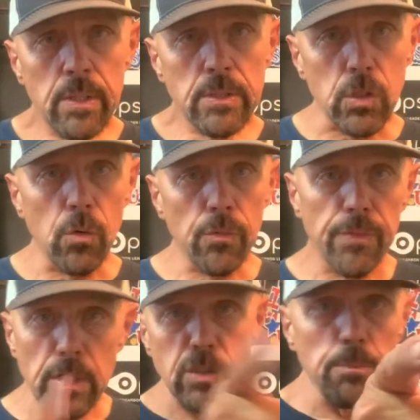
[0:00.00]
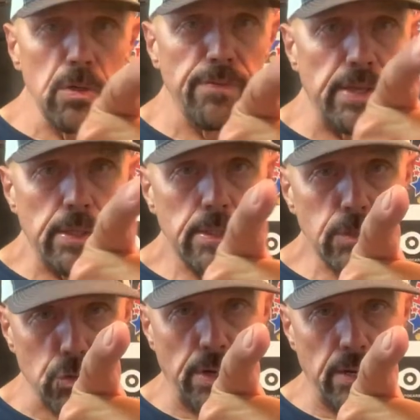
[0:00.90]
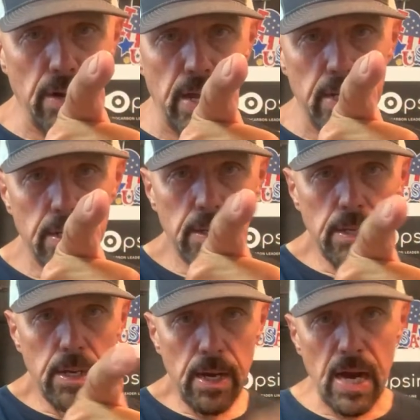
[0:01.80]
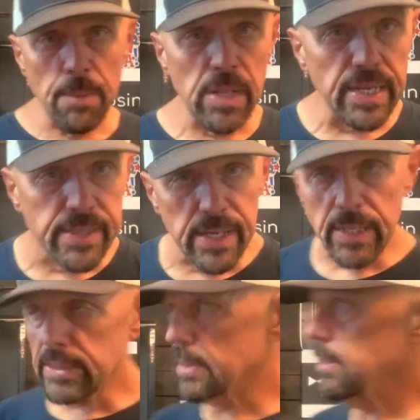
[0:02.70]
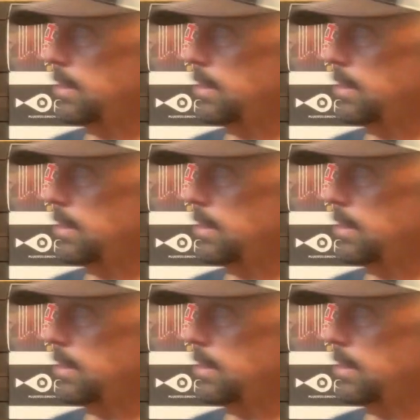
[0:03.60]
so there's the movie screen, right? I'm like this